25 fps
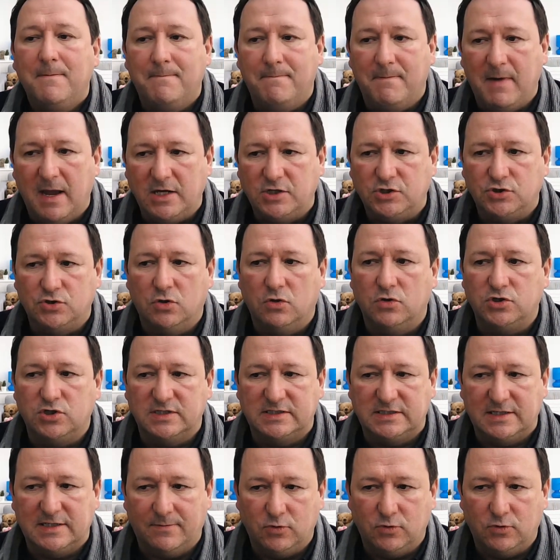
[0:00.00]
Make sure,
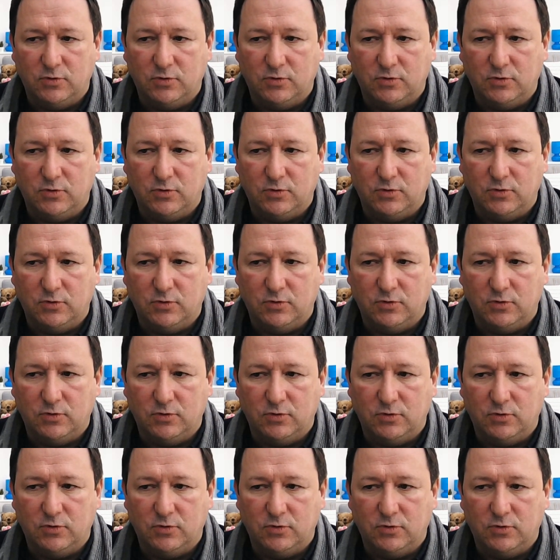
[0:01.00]
just double check it.
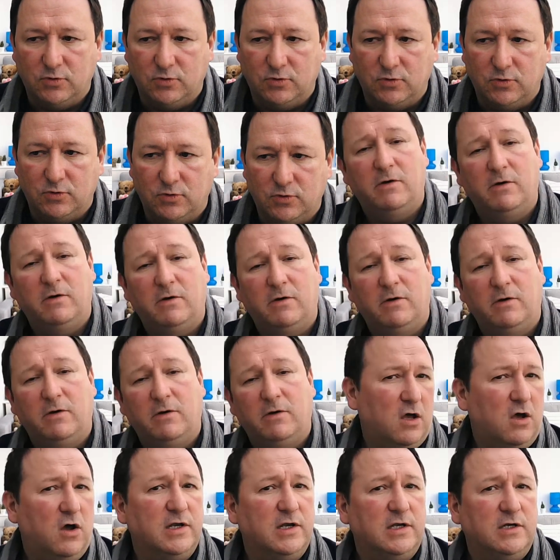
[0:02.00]
Make sure about the
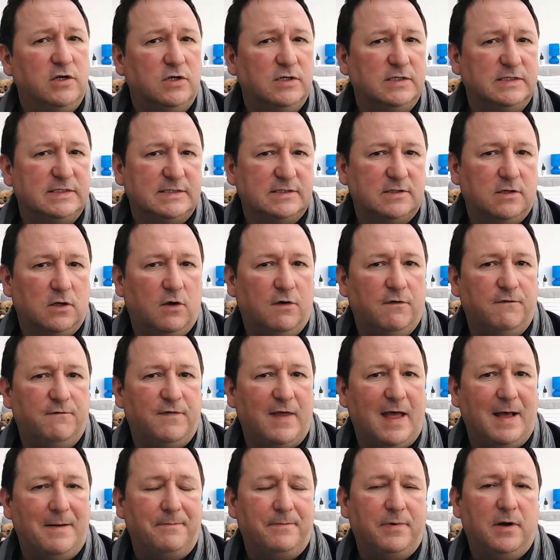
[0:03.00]
hardiness of
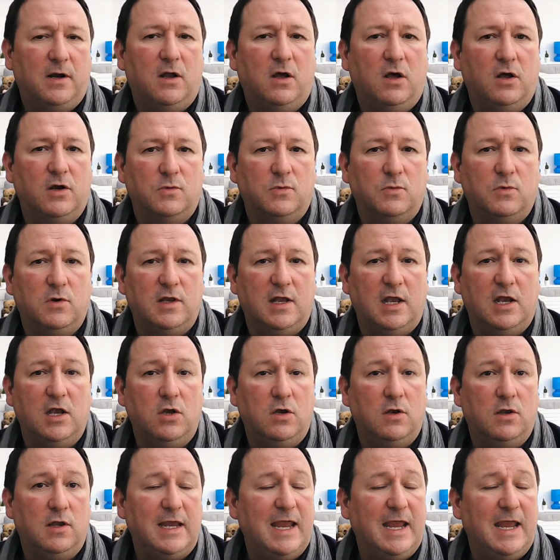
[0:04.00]
that plant
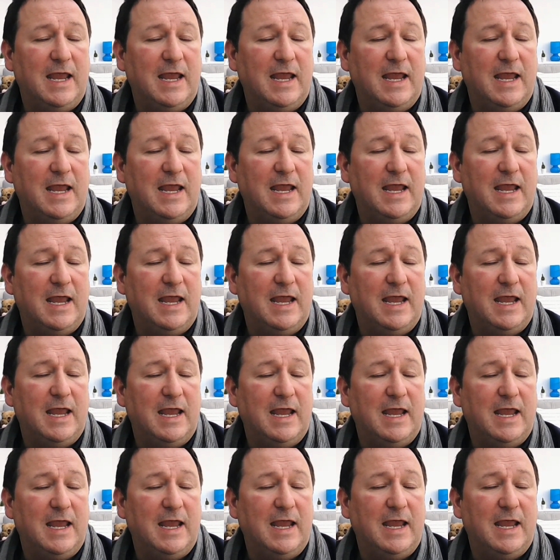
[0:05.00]
within the area that you
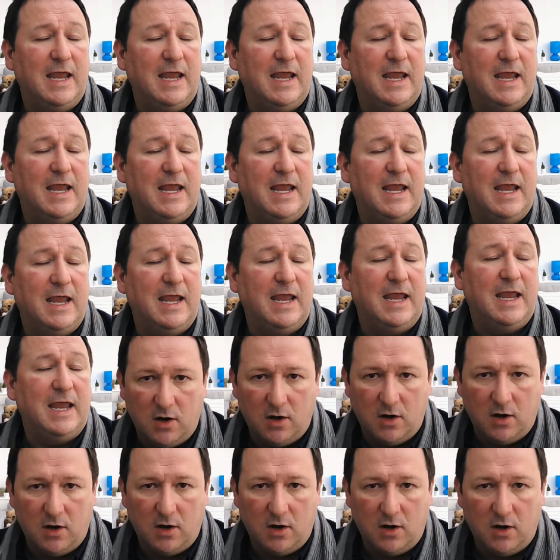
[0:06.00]
live as
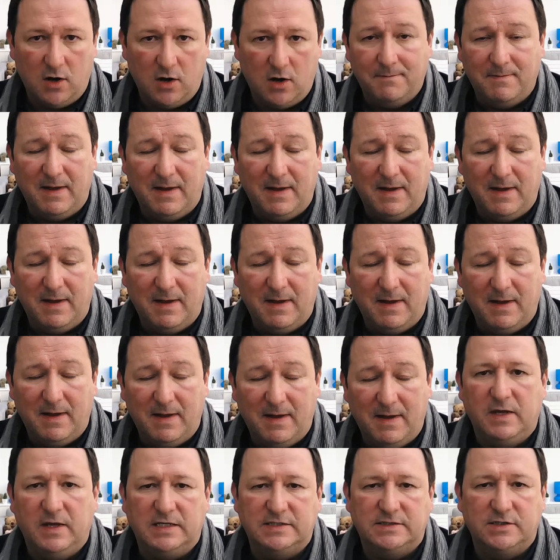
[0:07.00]
well. Make
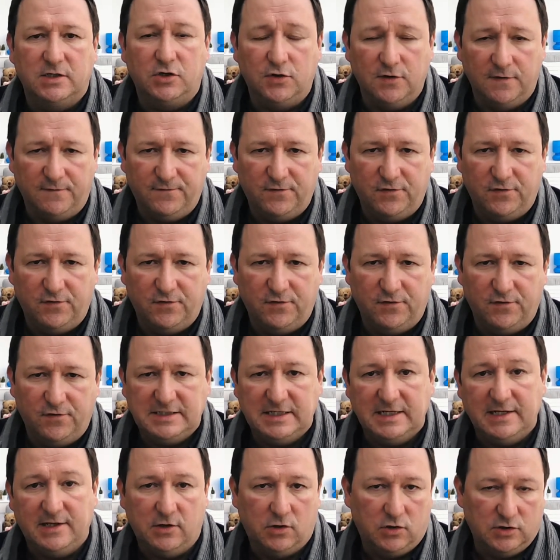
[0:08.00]
sure it's a good
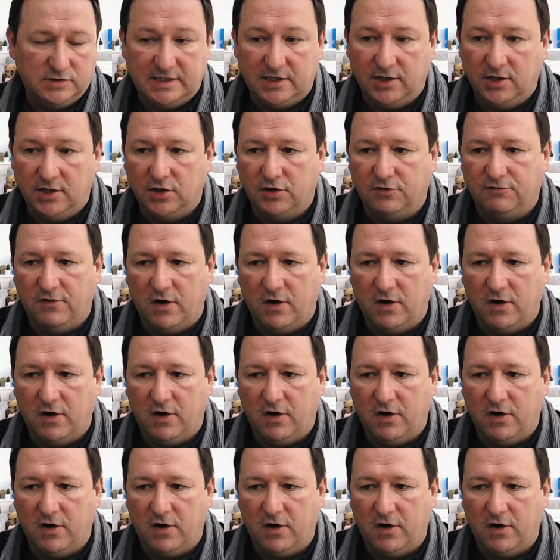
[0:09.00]
variety that's going to
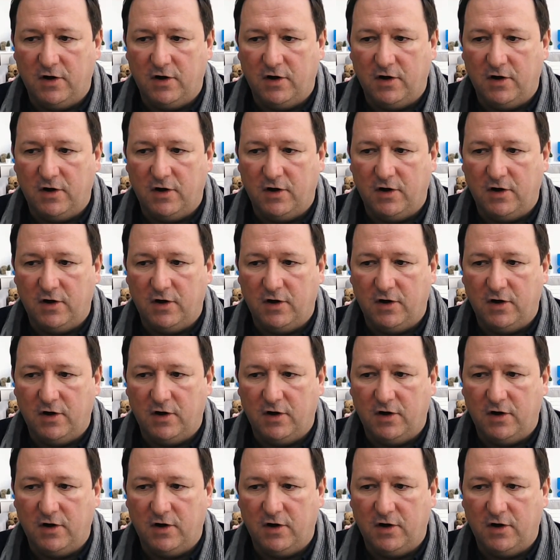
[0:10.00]
grow in
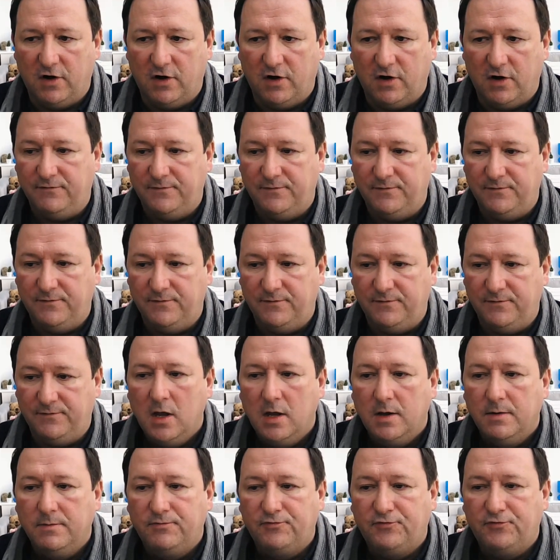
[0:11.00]
where you live.
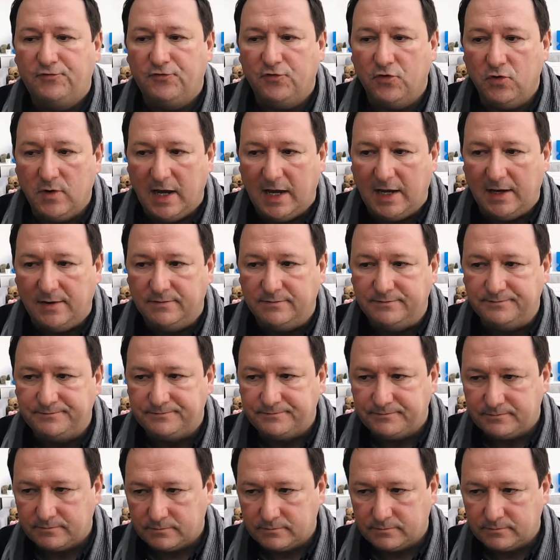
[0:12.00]
Pruning.